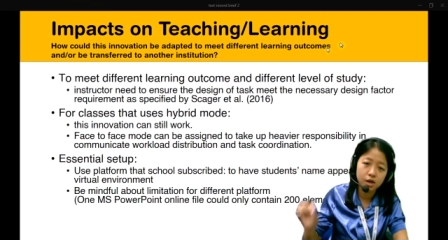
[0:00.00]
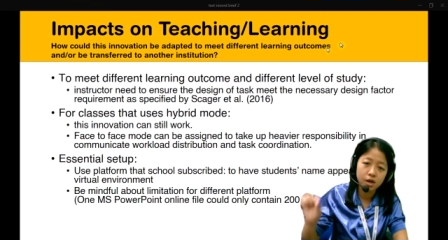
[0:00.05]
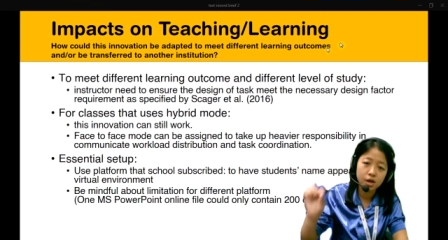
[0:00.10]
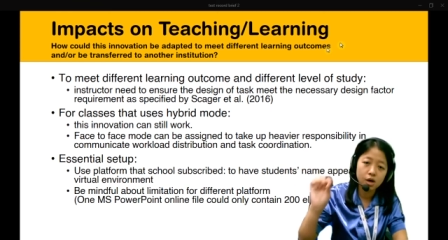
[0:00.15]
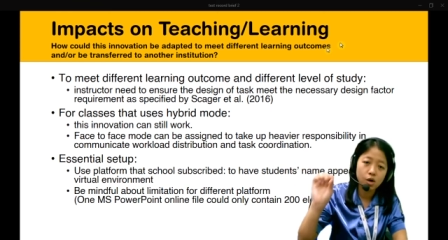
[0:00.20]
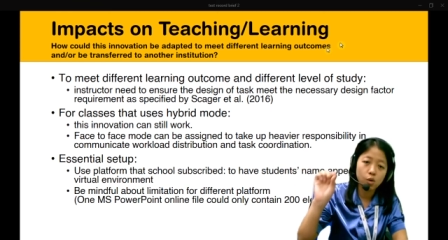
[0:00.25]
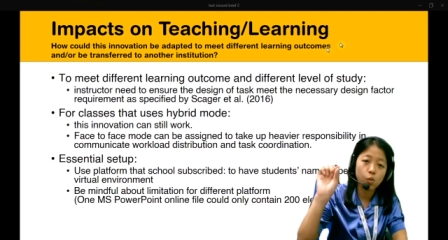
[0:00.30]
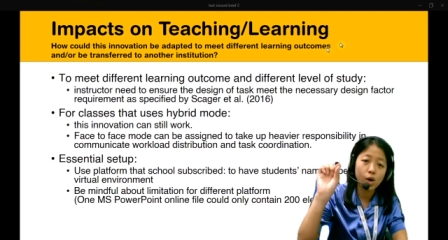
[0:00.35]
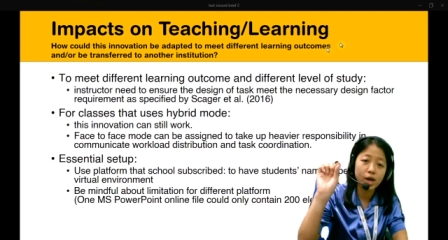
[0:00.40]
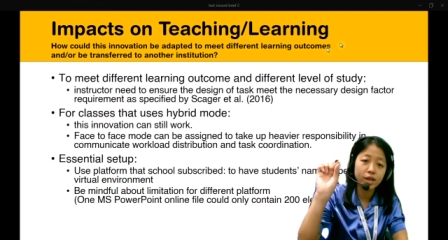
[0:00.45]

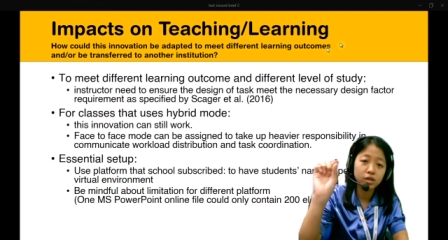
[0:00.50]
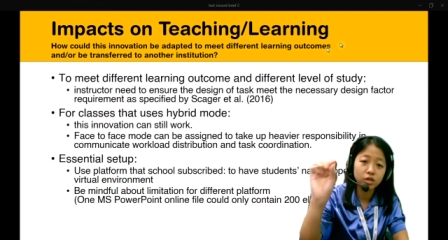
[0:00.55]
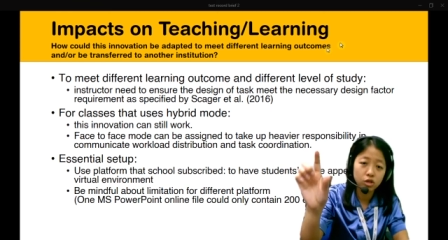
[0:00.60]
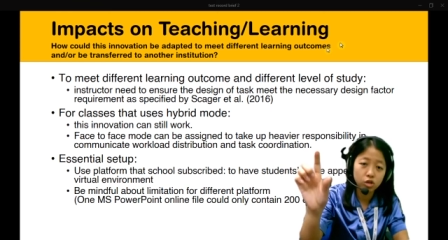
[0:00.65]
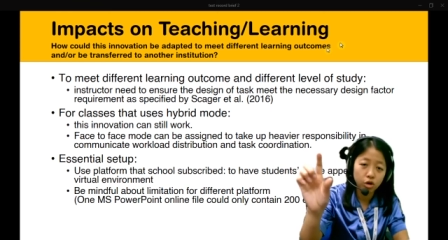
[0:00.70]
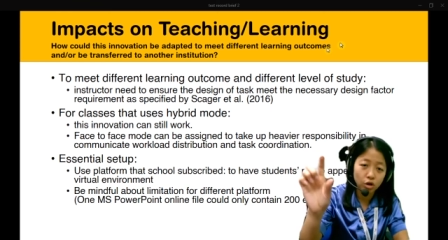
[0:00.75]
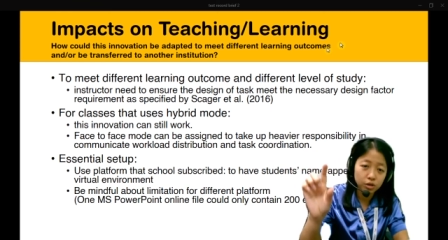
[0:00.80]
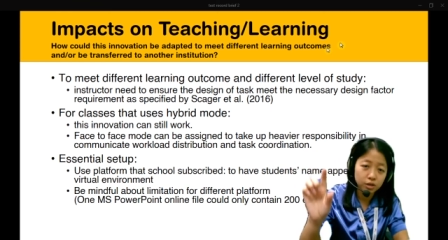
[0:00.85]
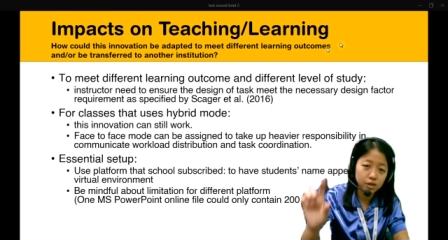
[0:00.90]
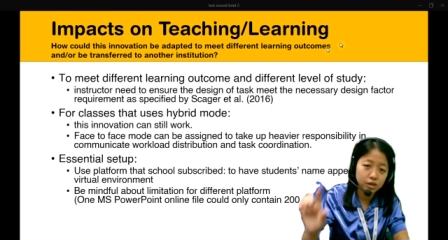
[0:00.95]
One dot
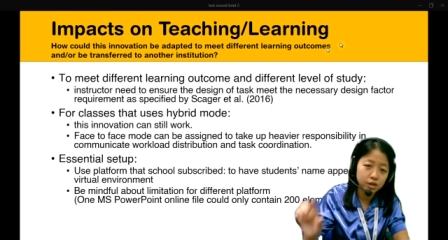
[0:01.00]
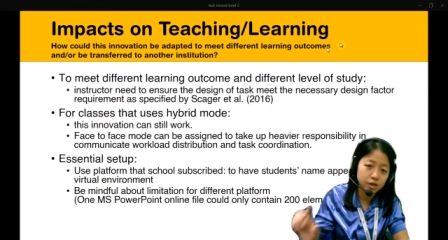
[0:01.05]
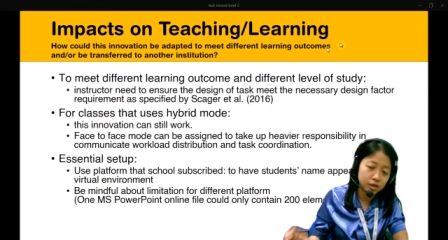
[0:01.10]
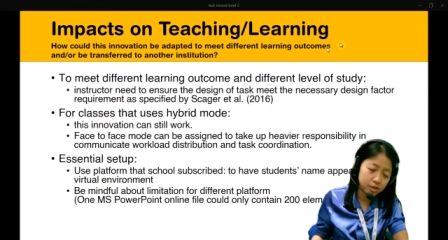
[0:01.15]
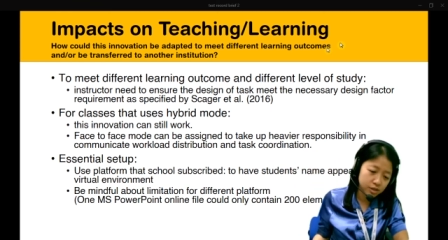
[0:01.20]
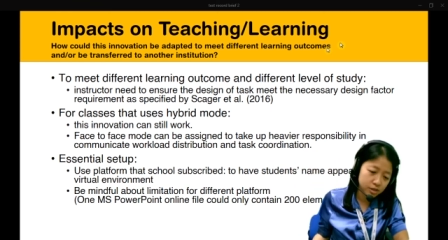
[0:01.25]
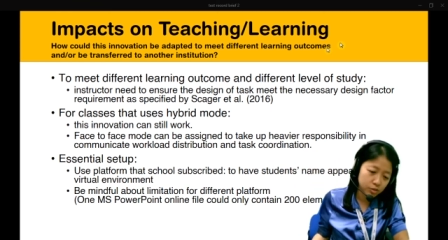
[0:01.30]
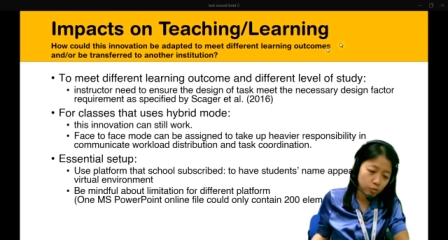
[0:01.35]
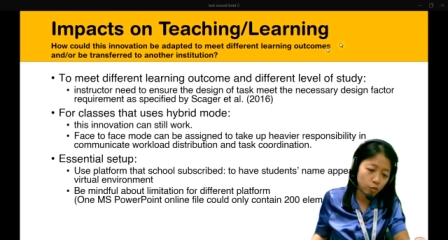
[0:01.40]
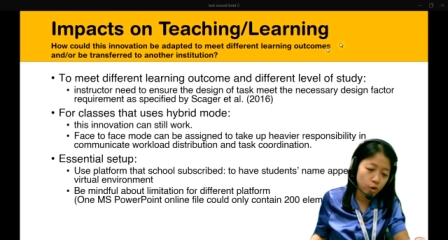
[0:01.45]
is
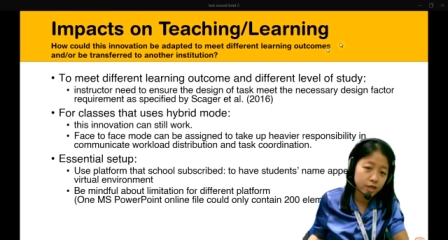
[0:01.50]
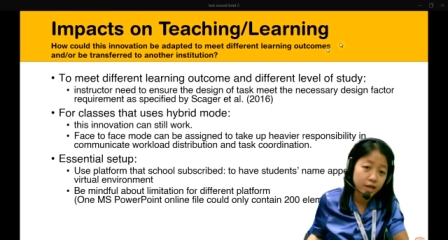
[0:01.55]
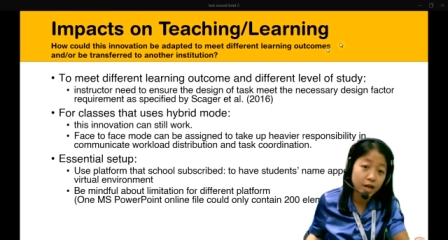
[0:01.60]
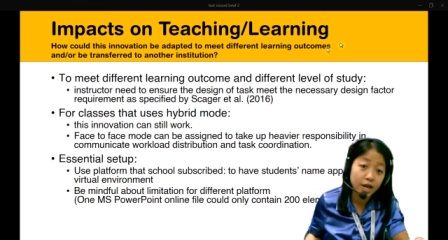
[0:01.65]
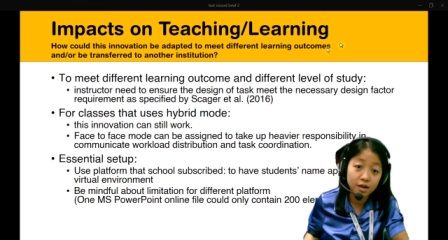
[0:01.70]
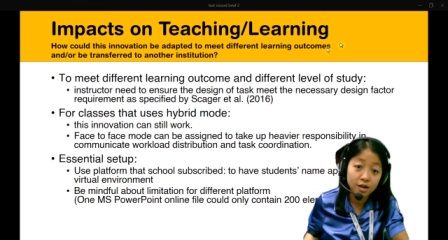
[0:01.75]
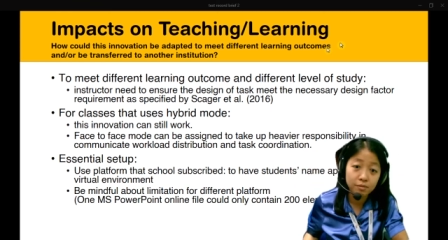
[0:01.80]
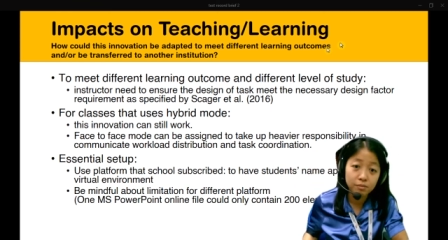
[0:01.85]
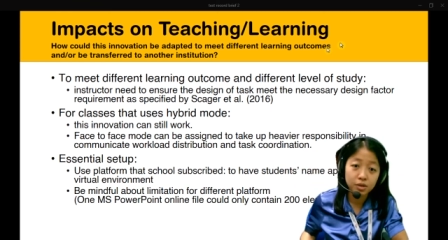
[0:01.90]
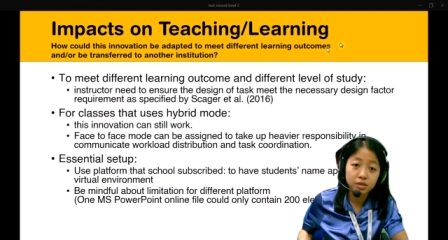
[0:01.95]
one
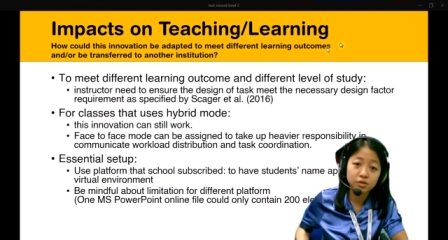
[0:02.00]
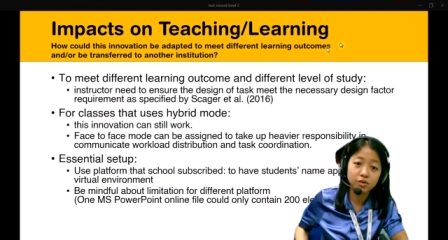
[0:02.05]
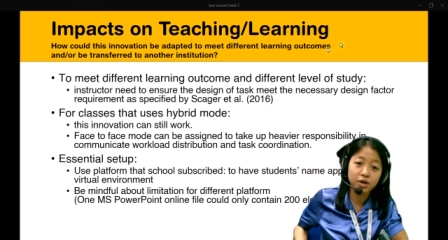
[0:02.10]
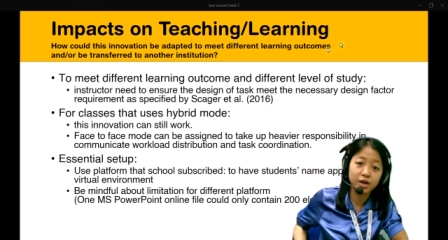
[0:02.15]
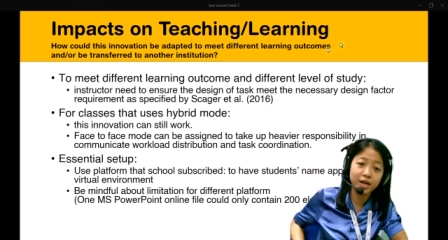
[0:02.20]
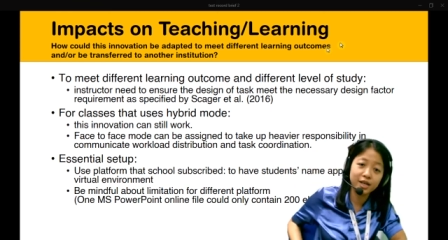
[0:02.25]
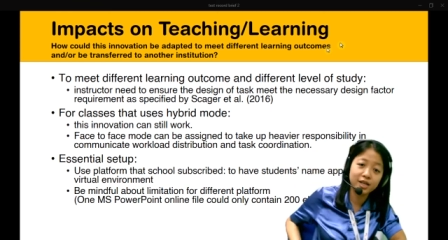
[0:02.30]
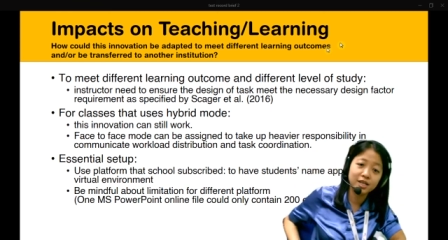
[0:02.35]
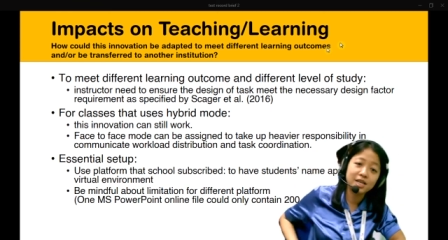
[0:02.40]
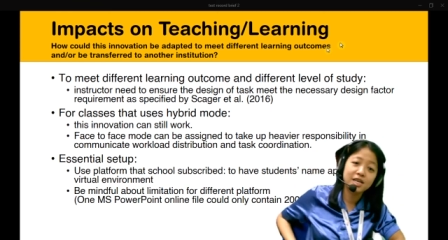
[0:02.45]
element,
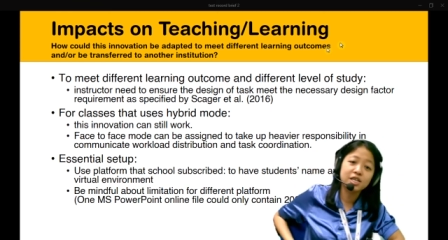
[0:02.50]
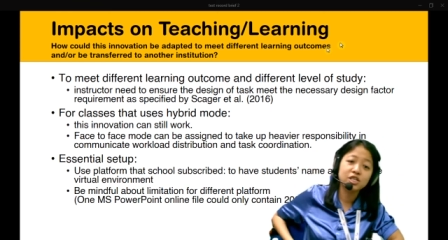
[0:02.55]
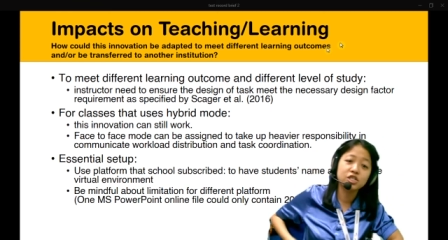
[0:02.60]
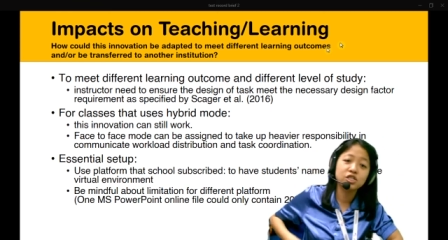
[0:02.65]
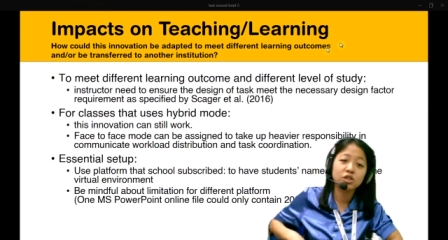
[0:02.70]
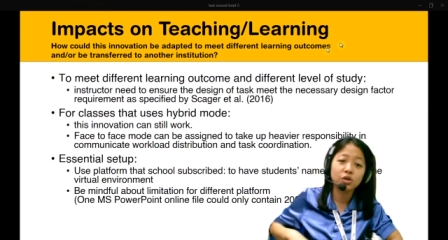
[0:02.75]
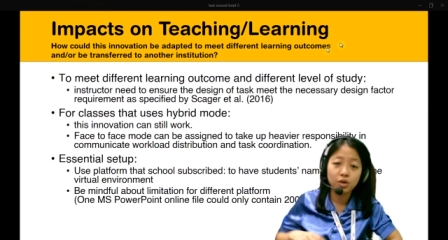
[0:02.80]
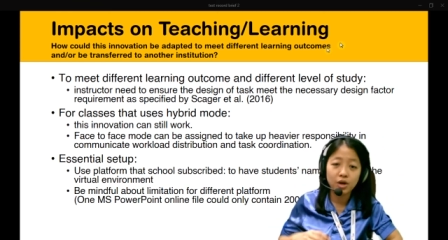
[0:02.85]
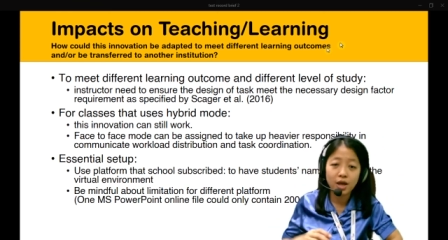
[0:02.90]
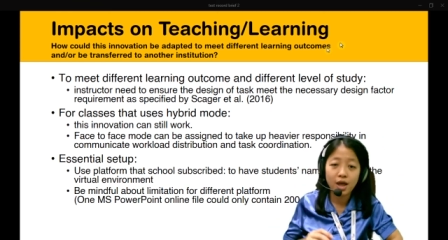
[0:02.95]
right?
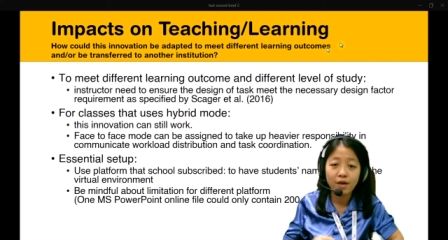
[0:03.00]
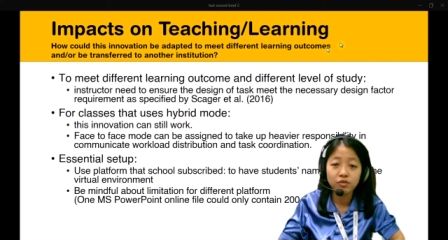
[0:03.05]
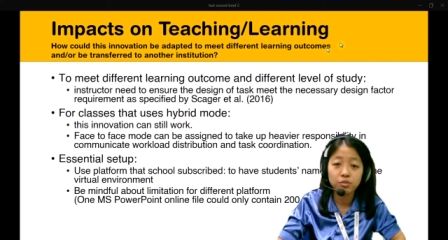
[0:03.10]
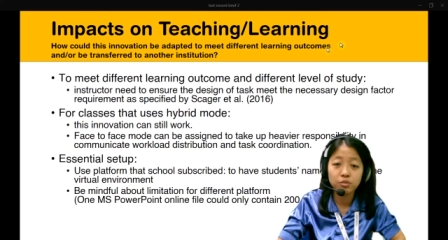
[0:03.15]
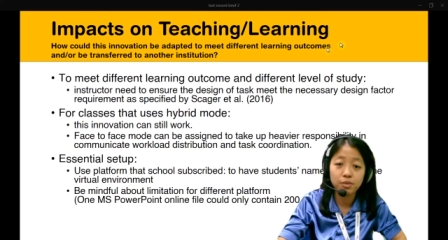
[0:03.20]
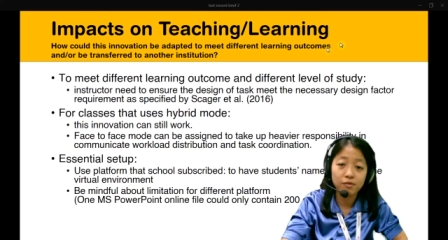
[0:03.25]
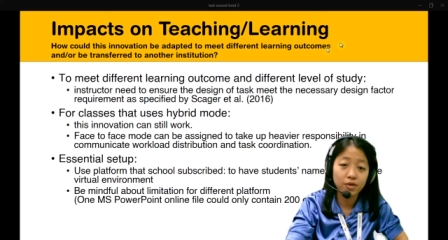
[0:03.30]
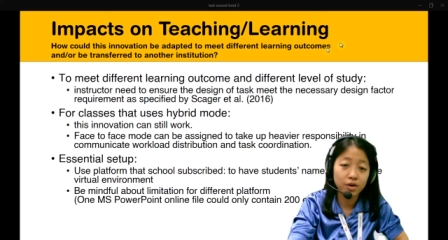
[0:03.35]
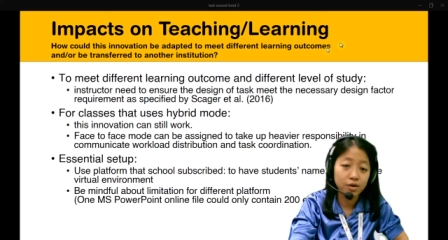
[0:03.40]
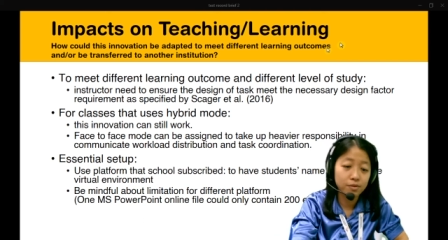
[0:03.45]
So have to be
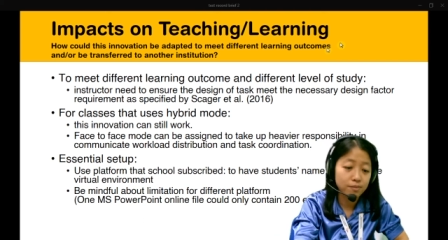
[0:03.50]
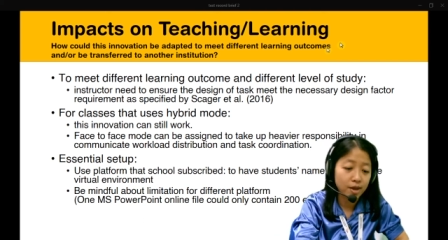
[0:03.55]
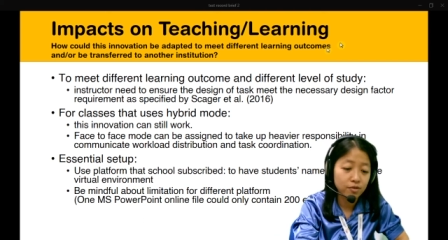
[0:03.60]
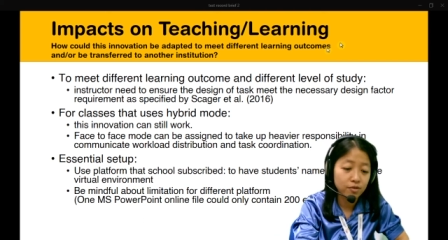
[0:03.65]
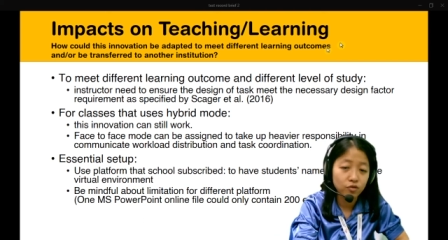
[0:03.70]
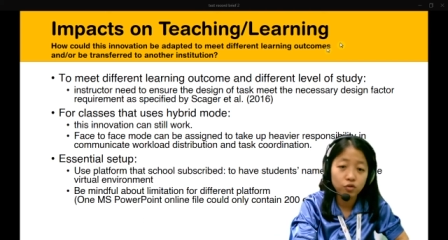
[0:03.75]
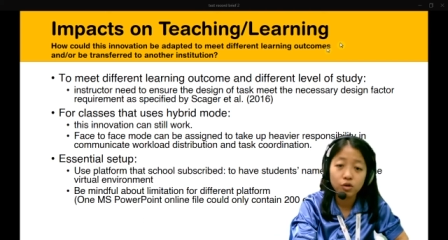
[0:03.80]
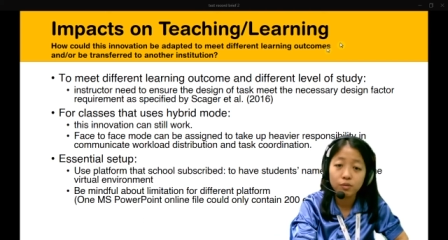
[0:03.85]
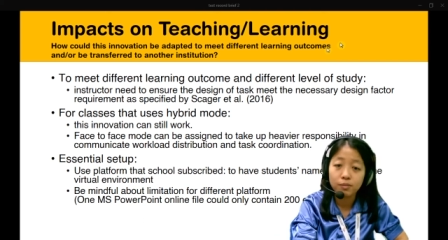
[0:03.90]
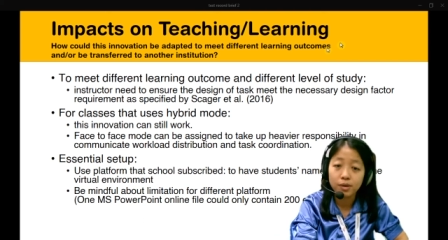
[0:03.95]
very
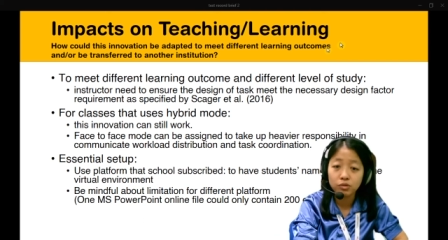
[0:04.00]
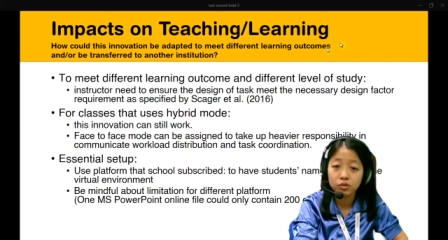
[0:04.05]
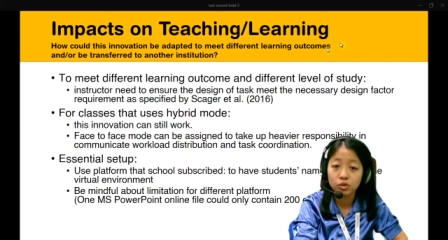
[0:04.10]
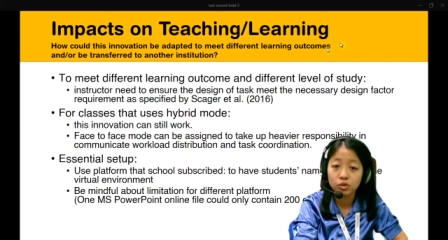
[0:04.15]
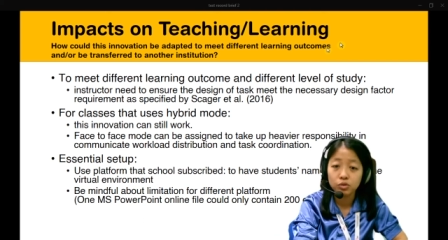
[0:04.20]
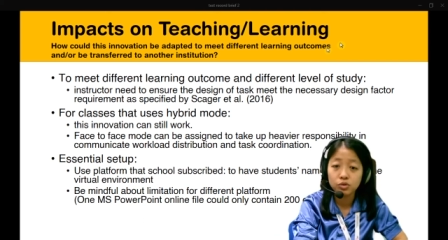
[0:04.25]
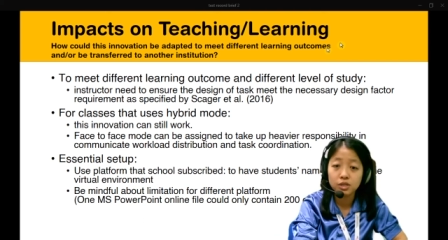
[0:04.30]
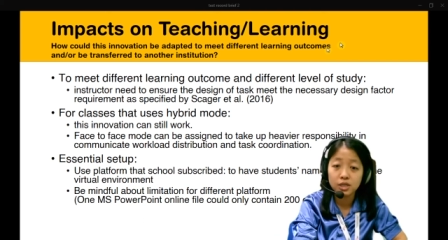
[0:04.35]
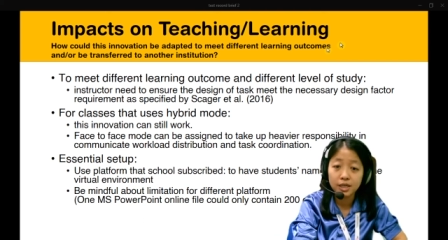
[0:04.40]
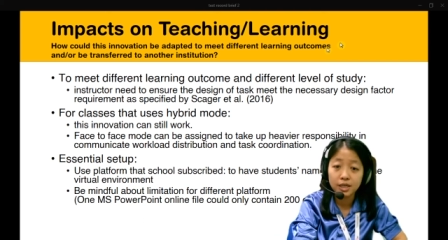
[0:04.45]
mindful about those
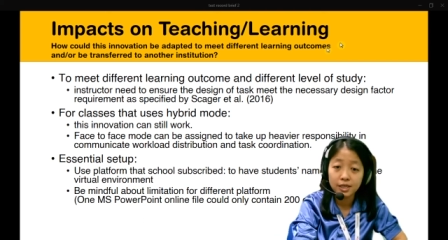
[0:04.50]
things.